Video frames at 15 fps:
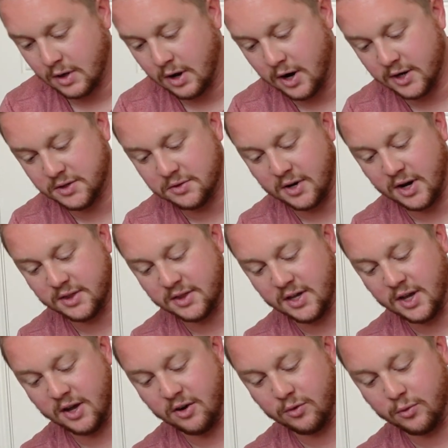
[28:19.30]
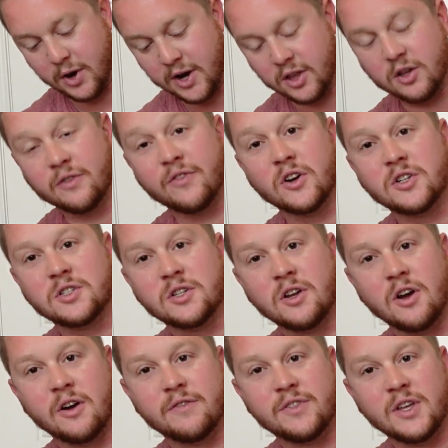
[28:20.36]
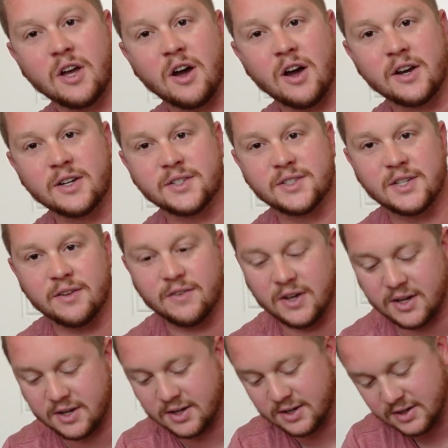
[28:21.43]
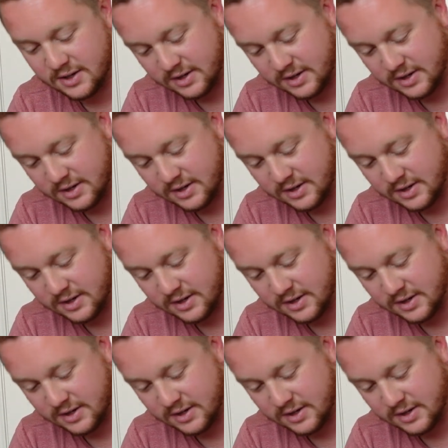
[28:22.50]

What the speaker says: Alright, so we got the regular version of the Honda Civic.